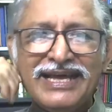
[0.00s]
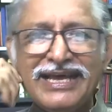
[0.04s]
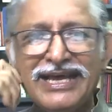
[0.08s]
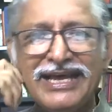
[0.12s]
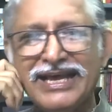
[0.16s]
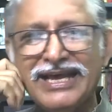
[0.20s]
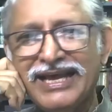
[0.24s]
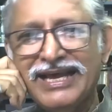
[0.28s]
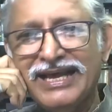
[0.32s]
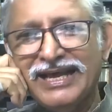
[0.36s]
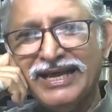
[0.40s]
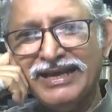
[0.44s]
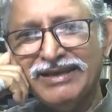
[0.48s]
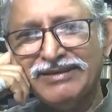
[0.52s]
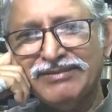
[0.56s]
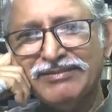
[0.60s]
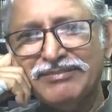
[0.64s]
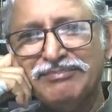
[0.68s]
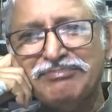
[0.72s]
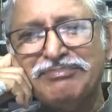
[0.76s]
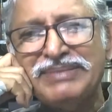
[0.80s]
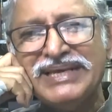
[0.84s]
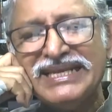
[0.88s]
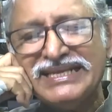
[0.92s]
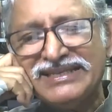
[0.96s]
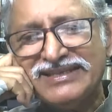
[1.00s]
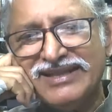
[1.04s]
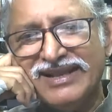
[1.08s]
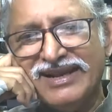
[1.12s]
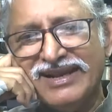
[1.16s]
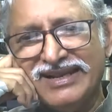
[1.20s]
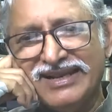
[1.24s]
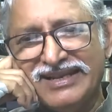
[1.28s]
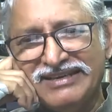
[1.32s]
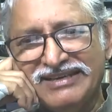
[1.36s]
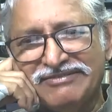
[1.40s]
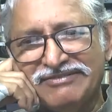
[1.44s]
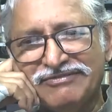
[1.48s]
a betel
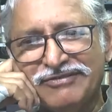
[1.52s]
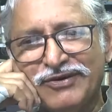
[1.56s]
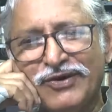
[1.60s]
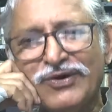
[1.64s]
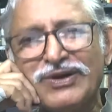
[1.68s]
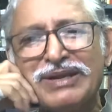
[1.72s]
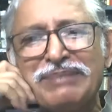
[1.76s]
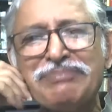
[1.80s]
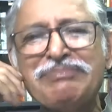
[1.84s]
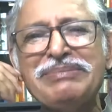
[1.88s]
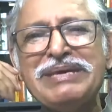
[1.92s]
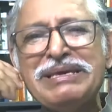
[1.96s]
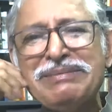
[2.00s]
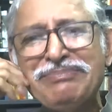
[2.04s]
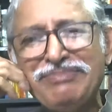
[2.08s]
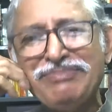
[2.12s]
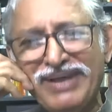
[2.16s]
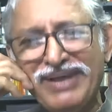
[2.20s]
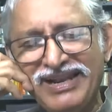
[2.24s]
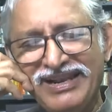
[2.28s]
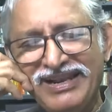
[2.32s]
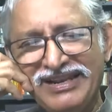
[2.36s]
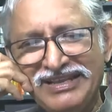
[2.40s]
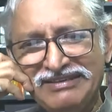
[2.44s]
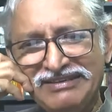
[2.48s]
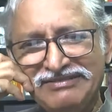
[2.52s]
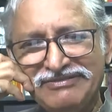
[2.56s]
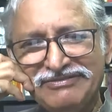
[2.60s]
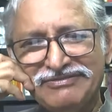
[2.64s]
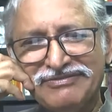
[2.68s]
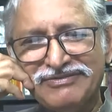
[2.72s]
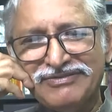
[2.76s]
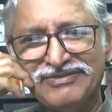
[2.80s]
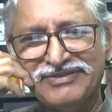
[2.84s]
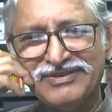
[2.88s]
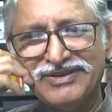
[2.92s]
leaf or a peepal leaf